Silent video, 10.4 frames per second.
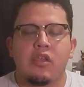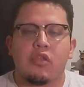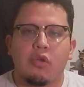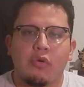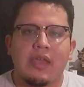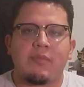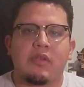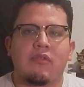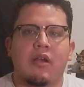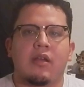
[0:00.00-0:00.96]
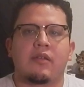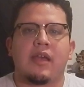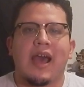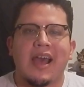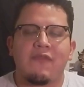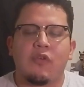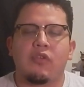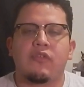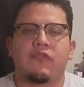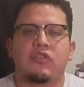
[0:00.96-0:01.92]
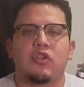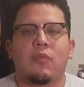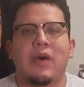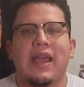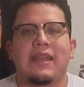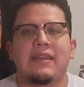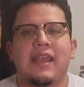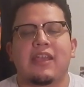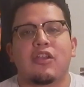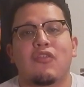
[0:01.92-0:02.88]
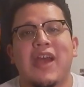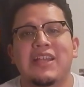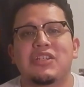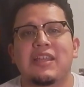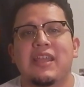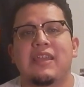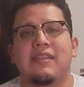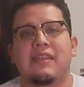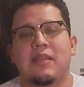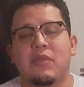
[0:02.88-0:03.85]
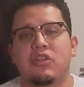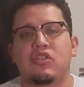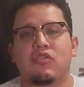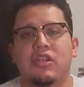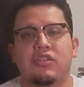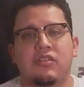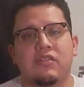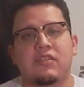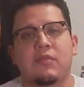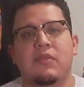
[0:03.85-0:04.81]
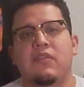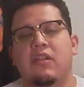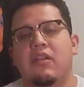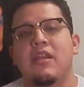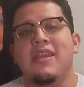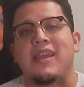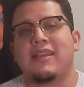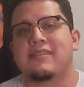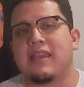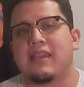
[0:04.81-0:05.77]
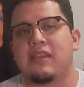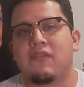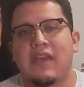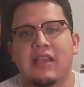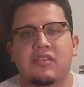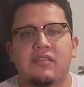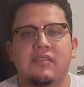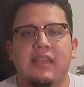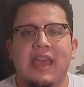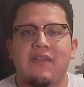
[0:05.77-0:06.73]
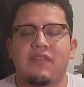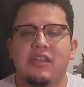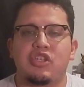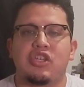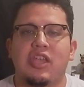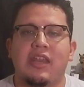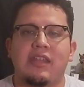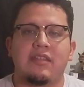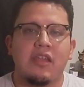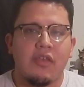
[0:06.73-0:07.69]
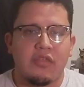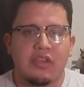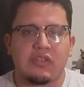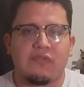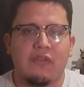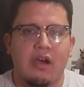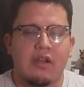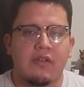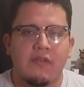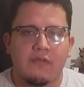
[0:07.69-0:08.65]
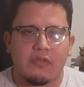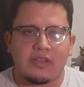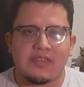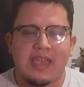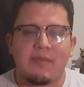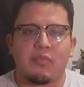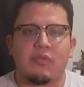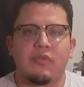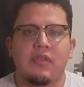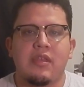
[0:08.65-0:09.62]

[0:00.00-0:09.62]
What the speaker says: Don't get me wrong, I voted for Joe Biden and congratulate the administration on some of their executive actions they have initiated thus far. For example,